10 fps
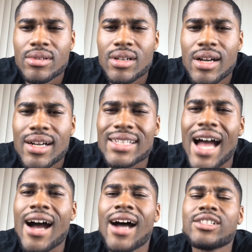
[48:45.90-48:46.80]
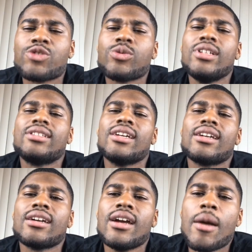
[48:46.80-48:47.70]
Because I just really
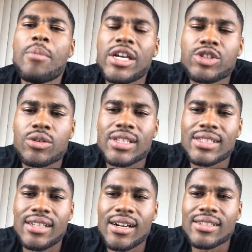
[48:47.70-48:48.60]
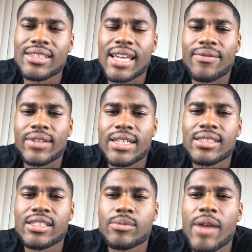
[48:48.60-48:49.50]
think, based on his dunks, his
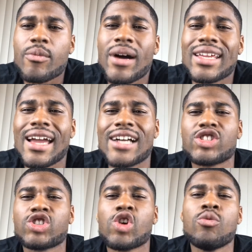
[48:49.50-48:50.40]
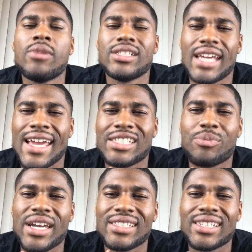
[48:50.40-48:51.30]
athleticism, everybody got so much
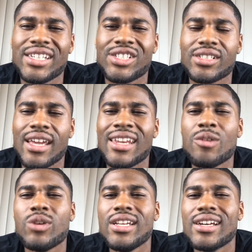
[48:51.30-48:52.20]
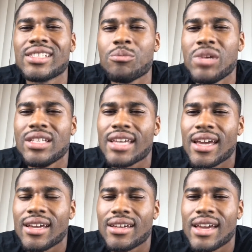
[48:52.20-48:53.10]
expectation. And then when he doesn't meet
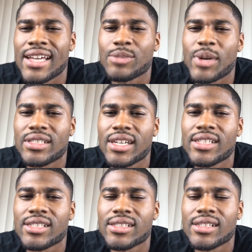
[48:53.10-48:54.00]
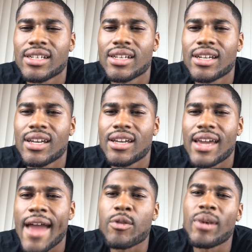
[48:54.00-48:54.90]
that expectation,
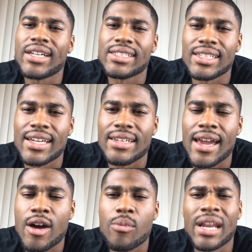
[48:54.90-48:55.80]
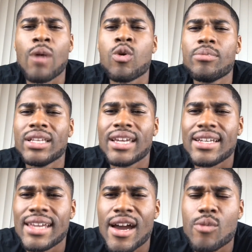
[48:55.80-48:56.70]
everybody's let down. But I won't be
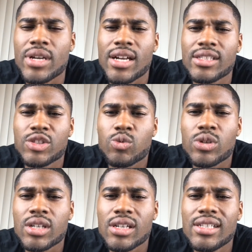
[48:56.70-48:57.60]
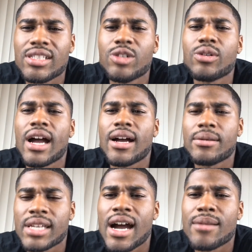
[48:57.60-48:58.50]
let down because he's a rookie. He still got
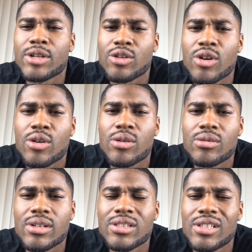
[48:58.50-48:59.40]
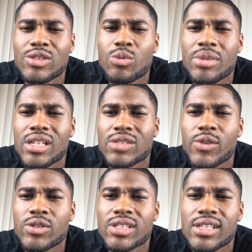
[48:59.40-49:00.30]
time to grow. This will be his
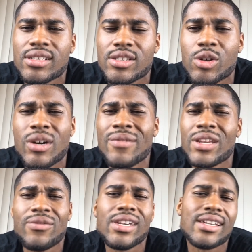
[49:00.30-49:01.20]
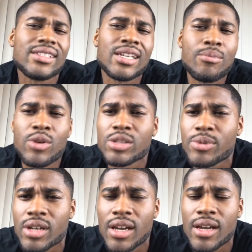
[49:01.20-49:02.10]
first season. So even if he get 10 points per
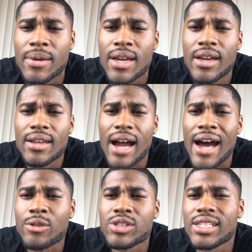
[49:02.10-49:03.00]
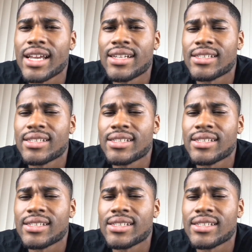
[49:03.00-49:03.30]
game, I don't see that as a